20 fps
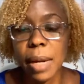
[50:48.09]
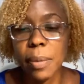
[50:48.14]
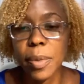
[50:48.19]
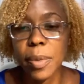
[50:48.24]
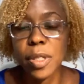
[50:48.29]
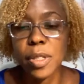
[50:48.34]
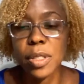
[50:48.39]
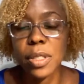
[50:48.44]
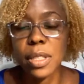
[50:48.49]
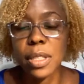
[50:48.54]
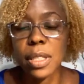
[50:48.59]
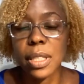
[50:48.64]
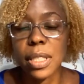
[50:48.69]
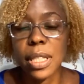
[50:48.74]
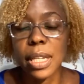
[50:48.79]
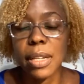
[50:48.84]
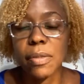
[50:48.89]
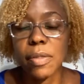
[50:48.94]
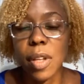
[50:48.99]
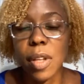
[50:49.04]
I
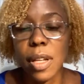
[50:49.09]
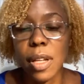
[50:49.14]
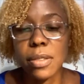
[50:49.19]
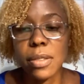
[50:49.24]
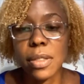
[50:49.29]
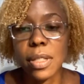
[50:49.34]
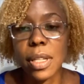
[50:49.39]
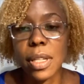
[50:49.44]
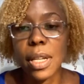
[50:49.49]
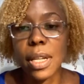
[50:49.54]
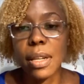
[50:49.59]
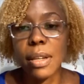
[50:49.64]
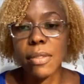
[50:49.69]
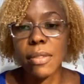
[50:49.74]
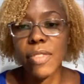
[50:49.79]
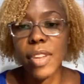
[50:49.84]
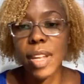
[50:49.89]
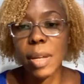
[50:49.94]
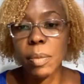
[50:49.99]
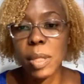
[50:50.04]
personally have lost
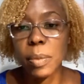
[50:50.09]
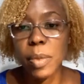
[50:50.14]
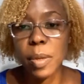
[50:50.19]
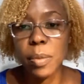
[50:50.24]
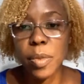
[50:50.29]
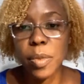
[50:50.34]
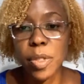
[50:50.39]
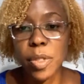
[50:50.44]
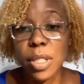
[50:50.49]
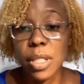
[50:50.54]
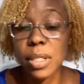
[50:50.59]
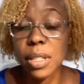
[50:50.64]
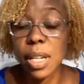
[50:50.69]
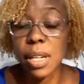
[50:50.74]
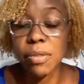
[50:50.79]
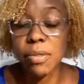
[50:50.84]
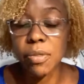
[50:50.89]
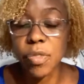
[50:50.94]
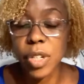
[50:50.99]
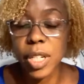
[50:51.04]
family members
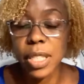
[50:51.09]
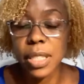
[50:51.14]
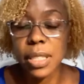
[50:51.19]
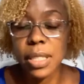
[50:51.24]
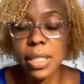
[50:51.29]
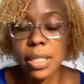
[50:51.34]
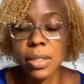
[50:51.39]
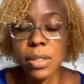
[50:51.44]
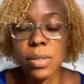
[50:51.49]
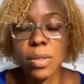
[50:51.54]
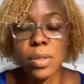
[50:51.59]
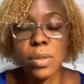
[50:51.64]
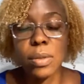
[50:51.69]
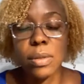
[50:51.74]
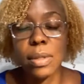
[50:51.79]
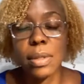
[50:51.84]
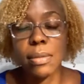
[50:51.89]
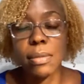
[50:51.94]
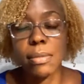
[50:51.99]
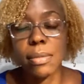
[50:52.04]
and friends and
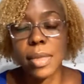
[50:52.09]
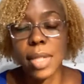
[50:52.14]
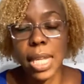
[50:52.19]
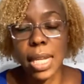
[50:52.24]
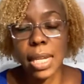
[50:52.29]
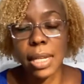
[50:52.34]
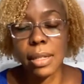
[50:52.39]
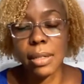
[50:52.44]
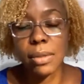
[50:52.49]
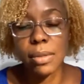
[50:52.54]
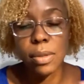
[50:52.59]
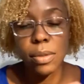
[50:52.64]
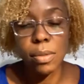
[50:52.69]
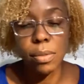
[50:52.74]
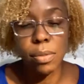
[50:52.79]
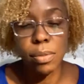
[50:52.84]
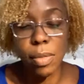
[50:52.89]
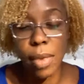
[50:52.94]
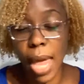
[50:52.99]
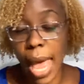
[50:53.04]

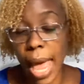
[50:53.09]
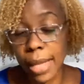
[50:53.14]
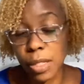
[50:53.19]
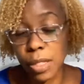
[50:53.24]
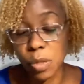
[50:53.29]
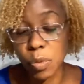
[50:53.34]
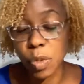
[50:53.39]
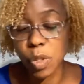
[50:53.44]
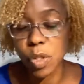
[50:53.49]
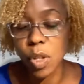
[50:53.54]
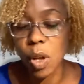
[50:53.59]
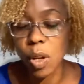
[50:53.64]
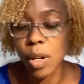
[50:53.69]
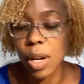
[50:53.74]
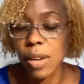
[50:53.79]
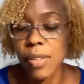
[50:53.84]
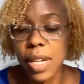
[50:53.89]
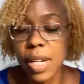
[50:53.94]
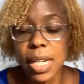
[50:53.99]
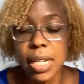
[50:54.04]
things as a result
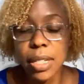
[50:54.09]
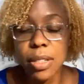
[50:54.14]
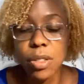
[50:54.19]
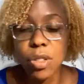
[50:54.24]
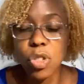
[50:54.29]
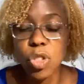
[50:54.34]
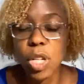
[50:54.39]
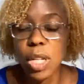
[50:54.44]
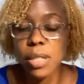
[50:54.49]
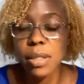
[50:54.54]
of it. And it's